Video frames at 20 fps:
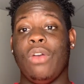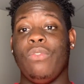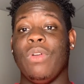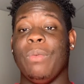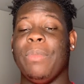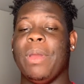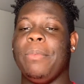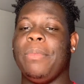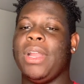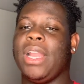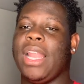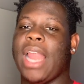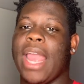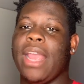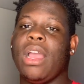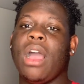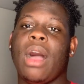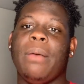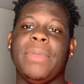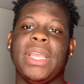Remember to
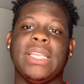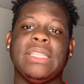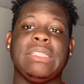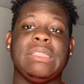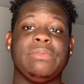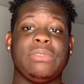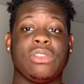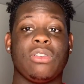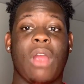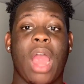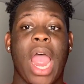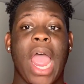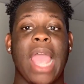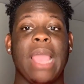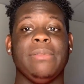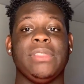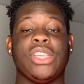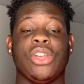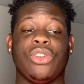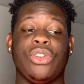like, comment, and
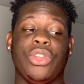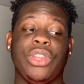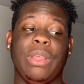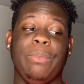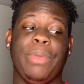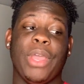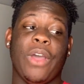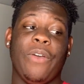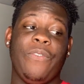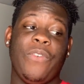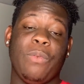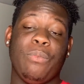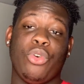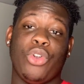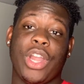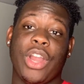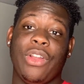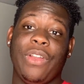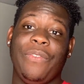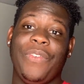subscribe. Turn on the bell for
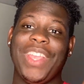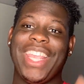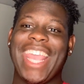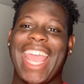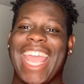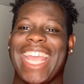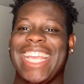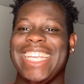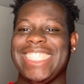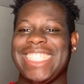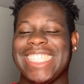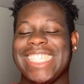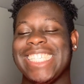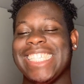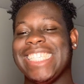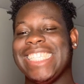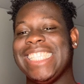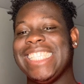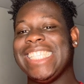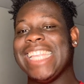more
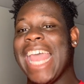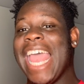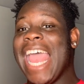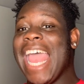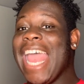notifications.